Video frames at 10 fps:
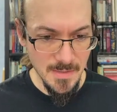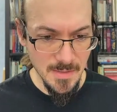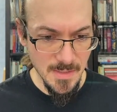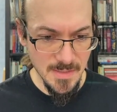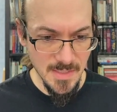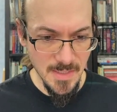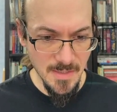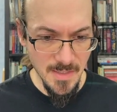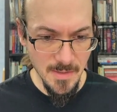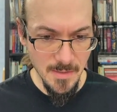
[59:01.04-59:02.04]
Is this a
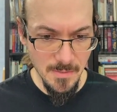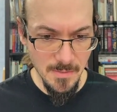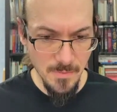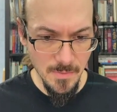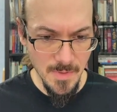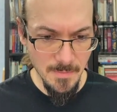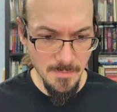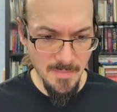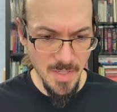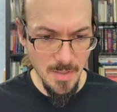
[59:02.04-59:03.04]
thing
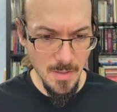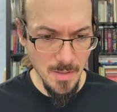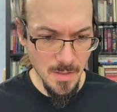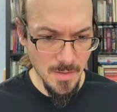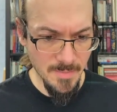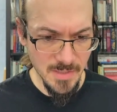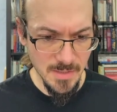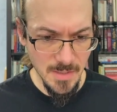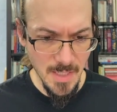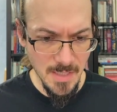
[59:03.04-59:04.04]
that maybe
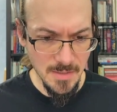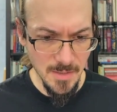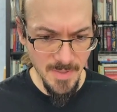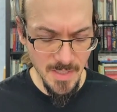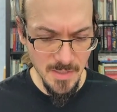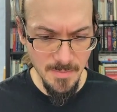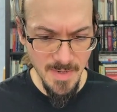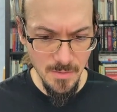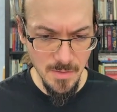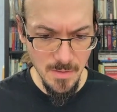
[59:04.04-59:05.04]
Artemis has opinions about?